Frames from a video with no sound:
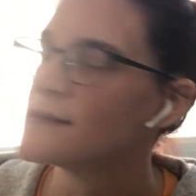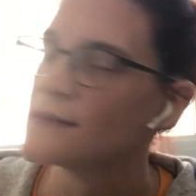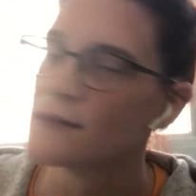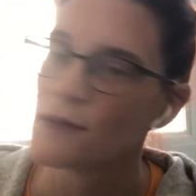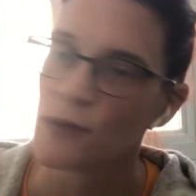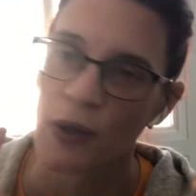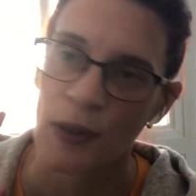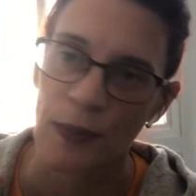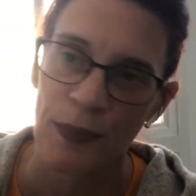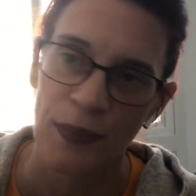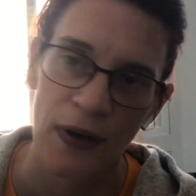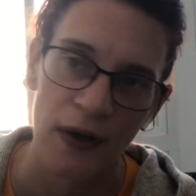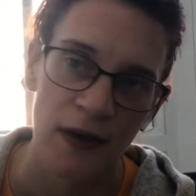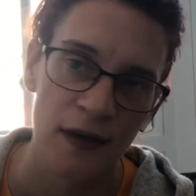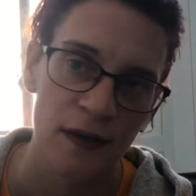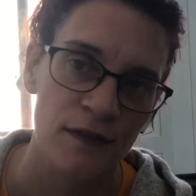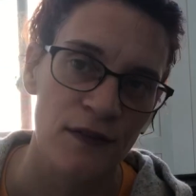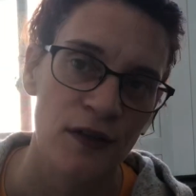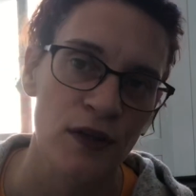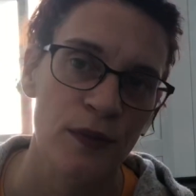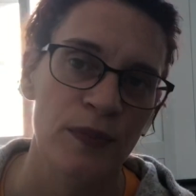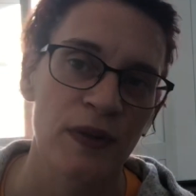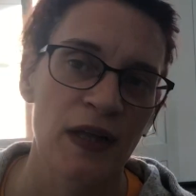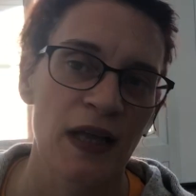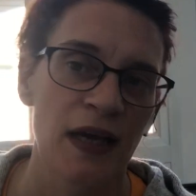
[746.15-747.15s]
what part of
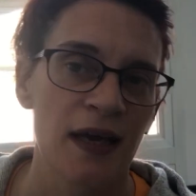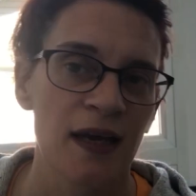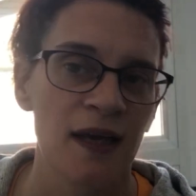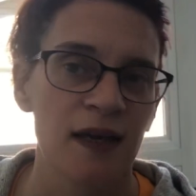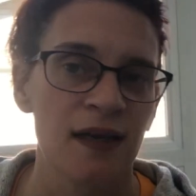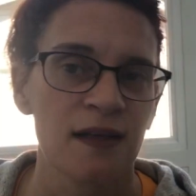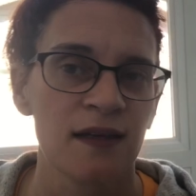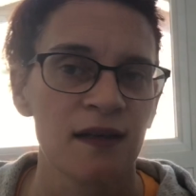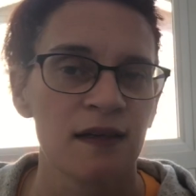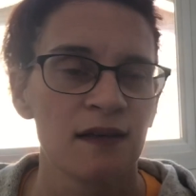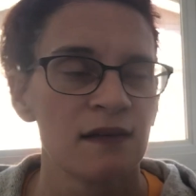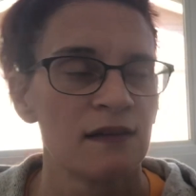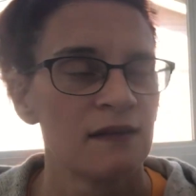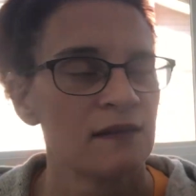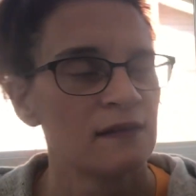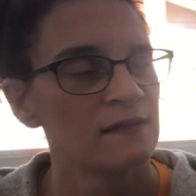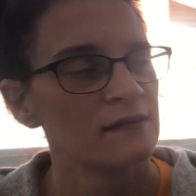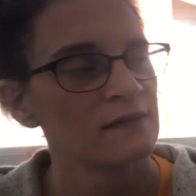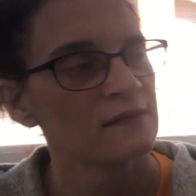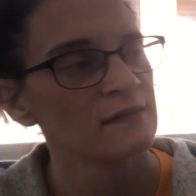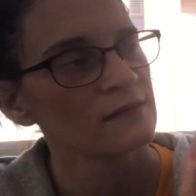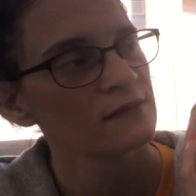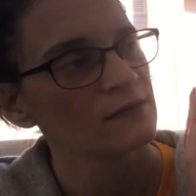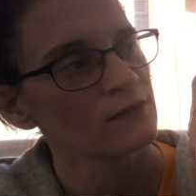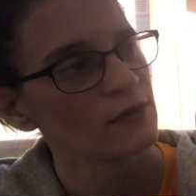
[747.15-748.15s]
you played?
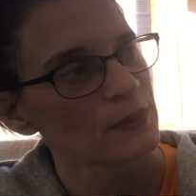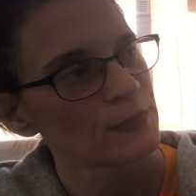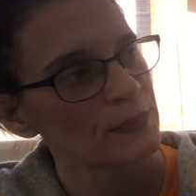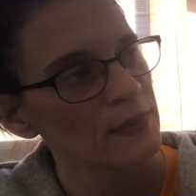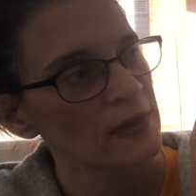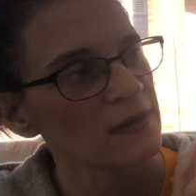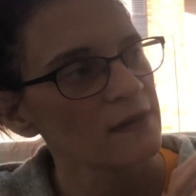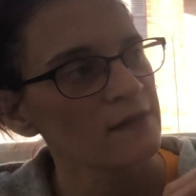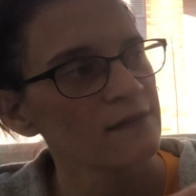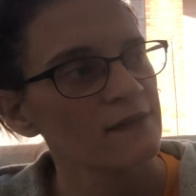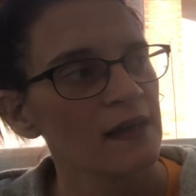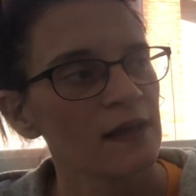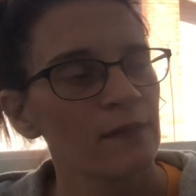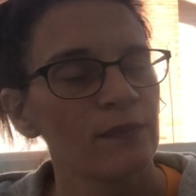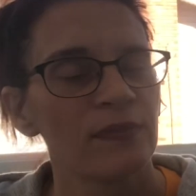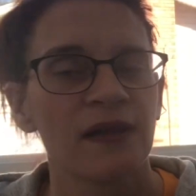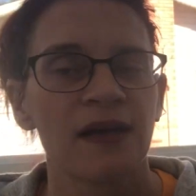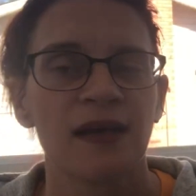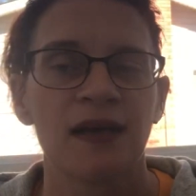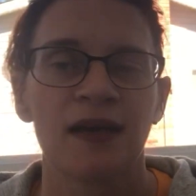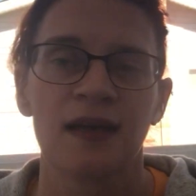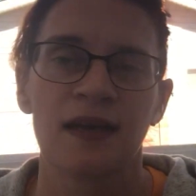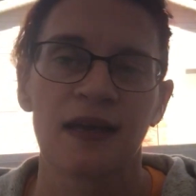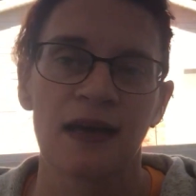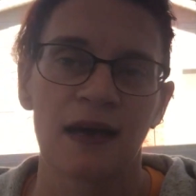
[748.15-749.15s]
What part have they
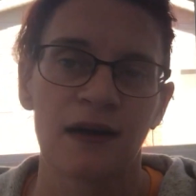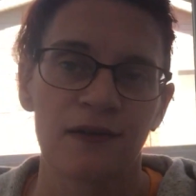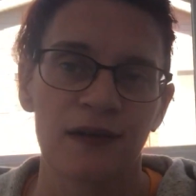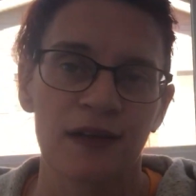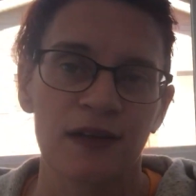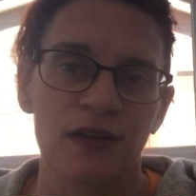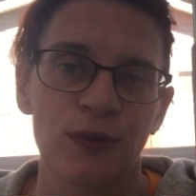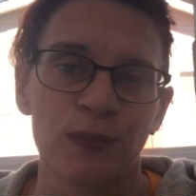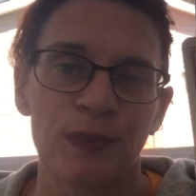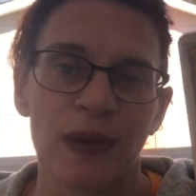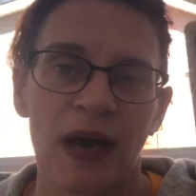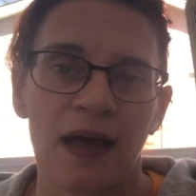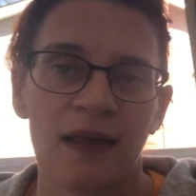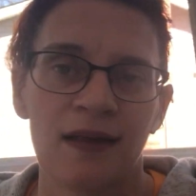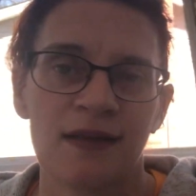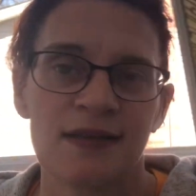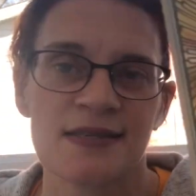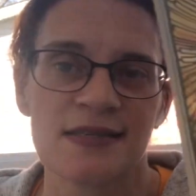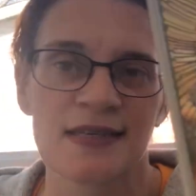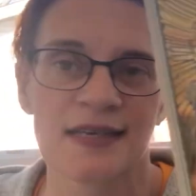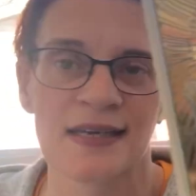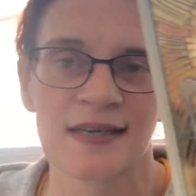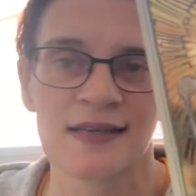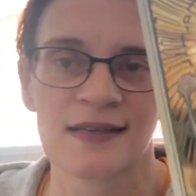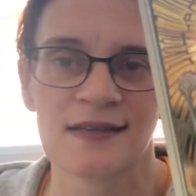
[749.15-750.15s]
played? How can you
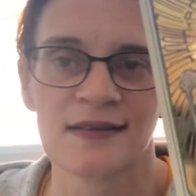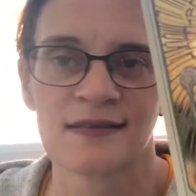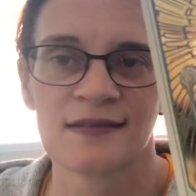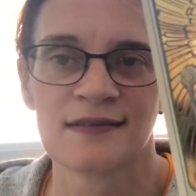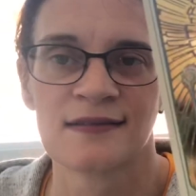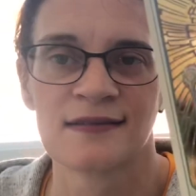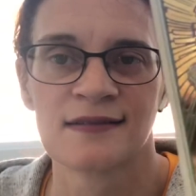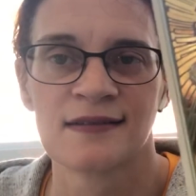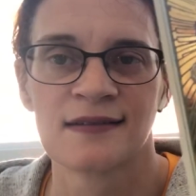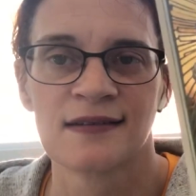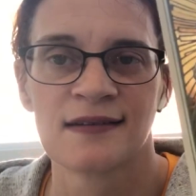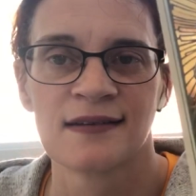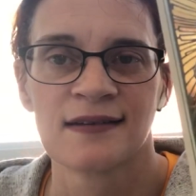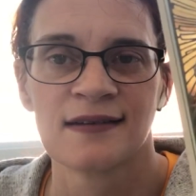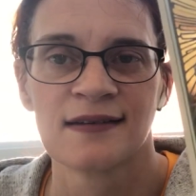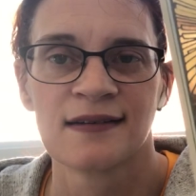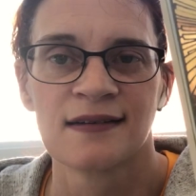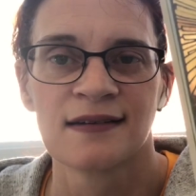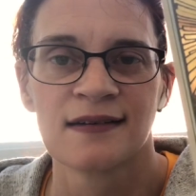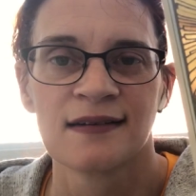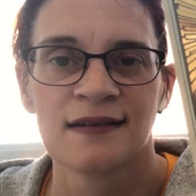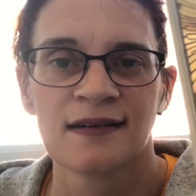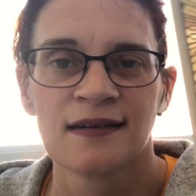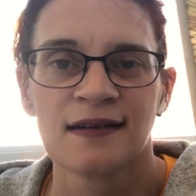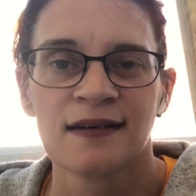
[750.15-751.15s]
balance it?
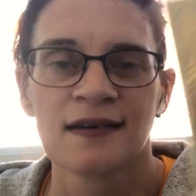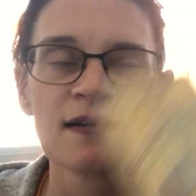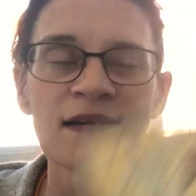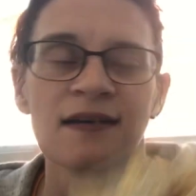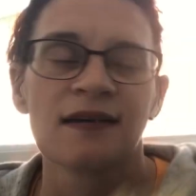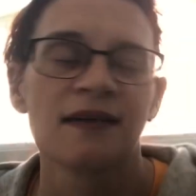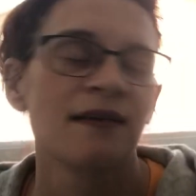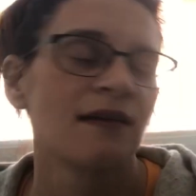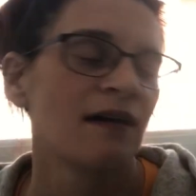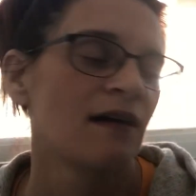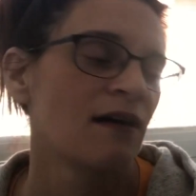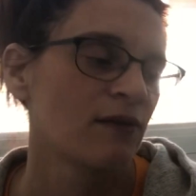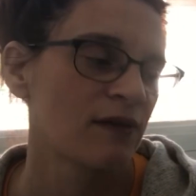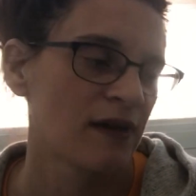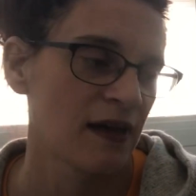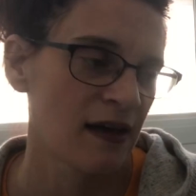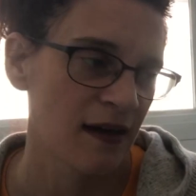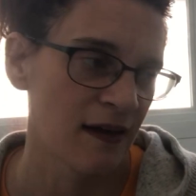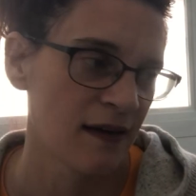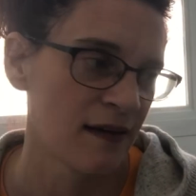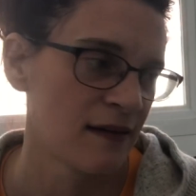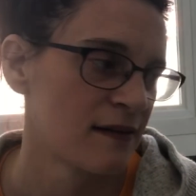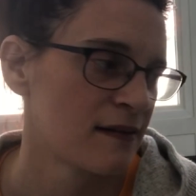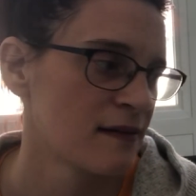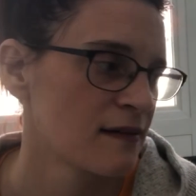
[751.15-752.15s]
And
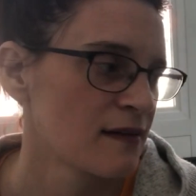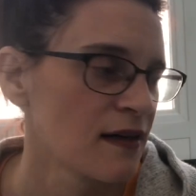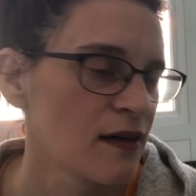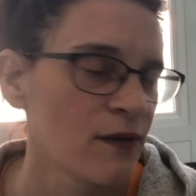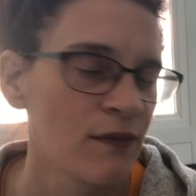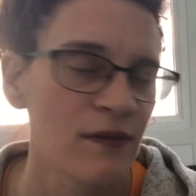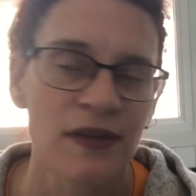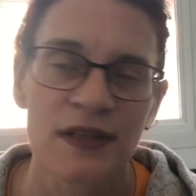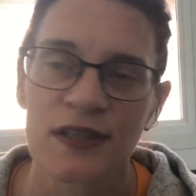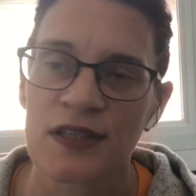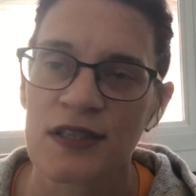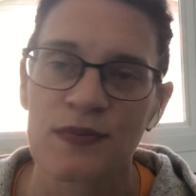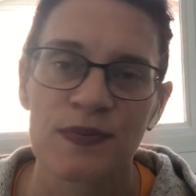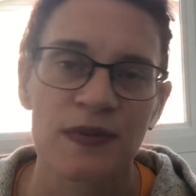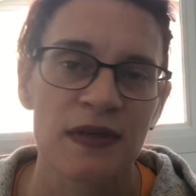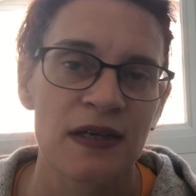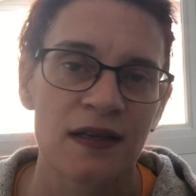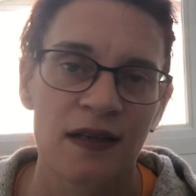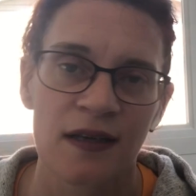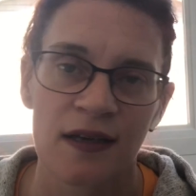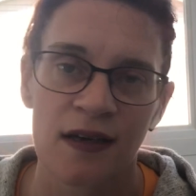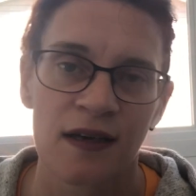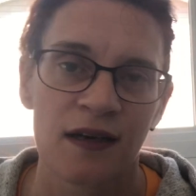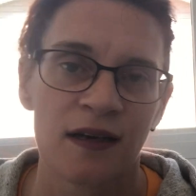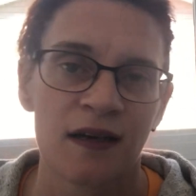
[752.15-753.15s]
okay, can we just be
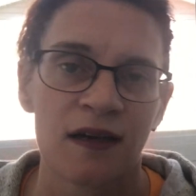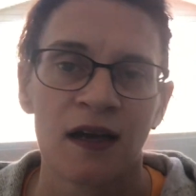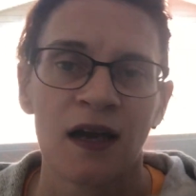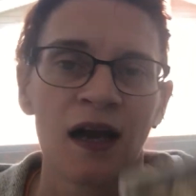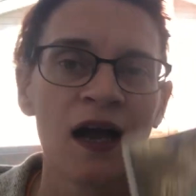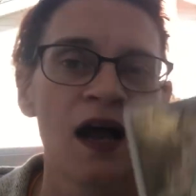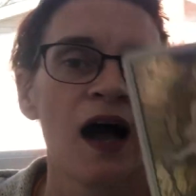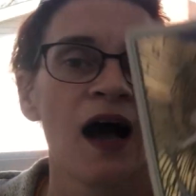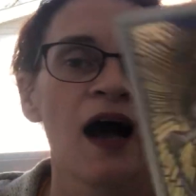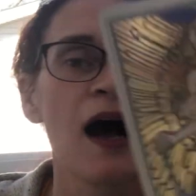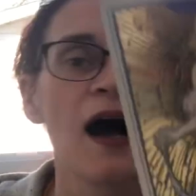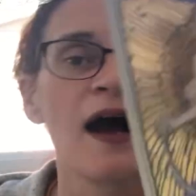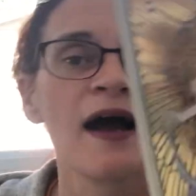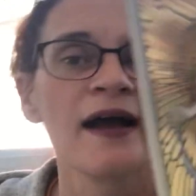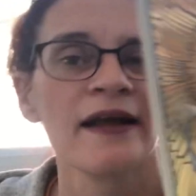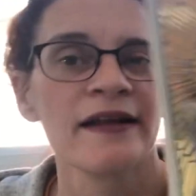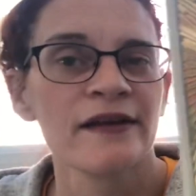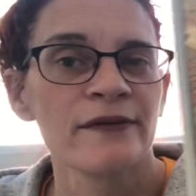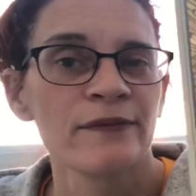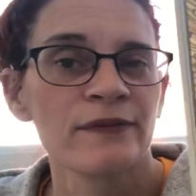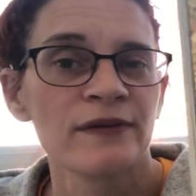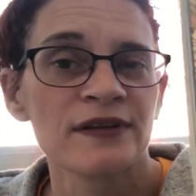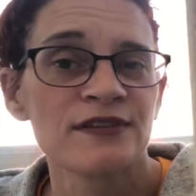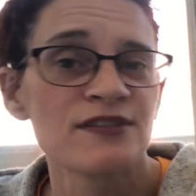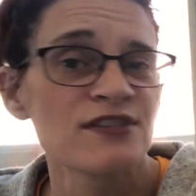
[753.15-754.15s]
clear? I
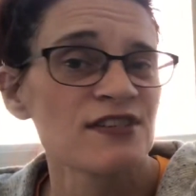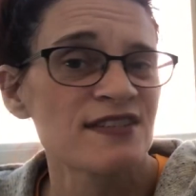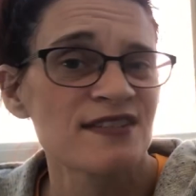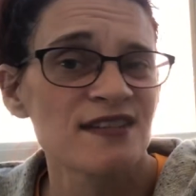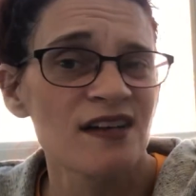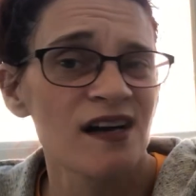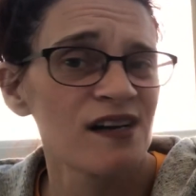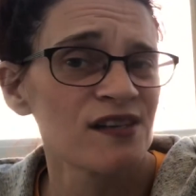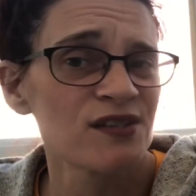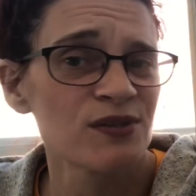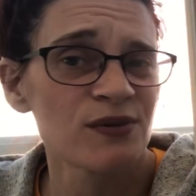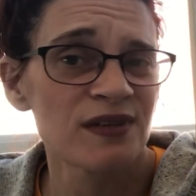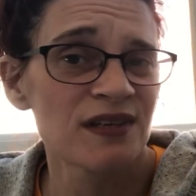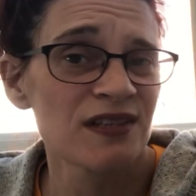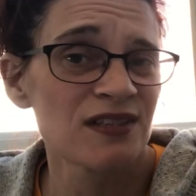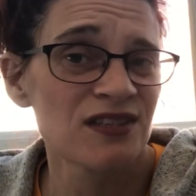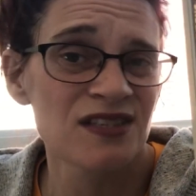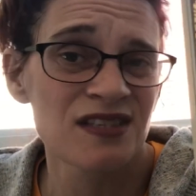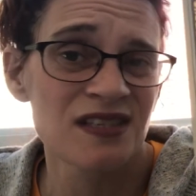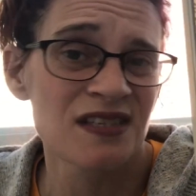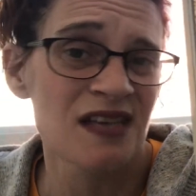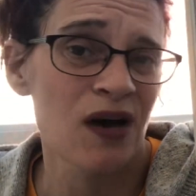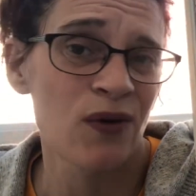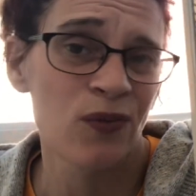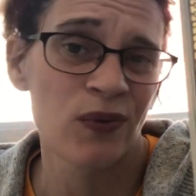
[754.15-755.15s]
would just talk to her because
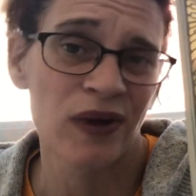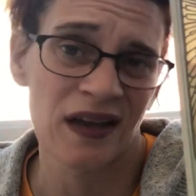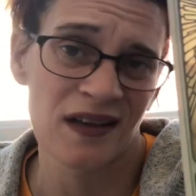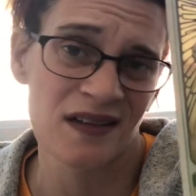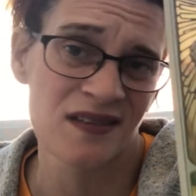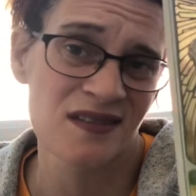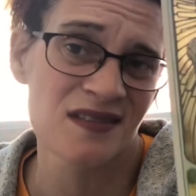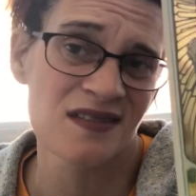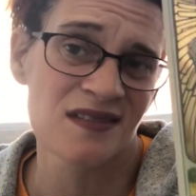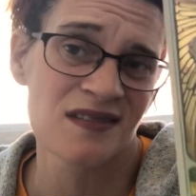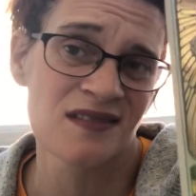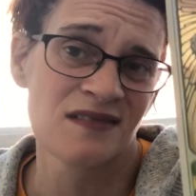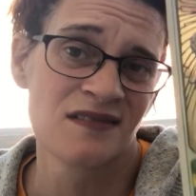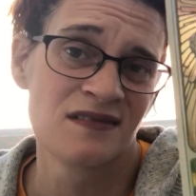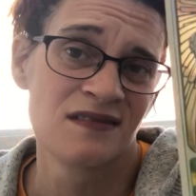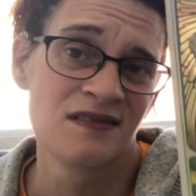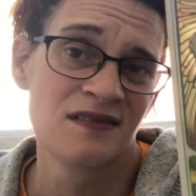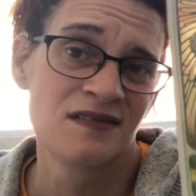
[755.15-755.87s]
she's got wings.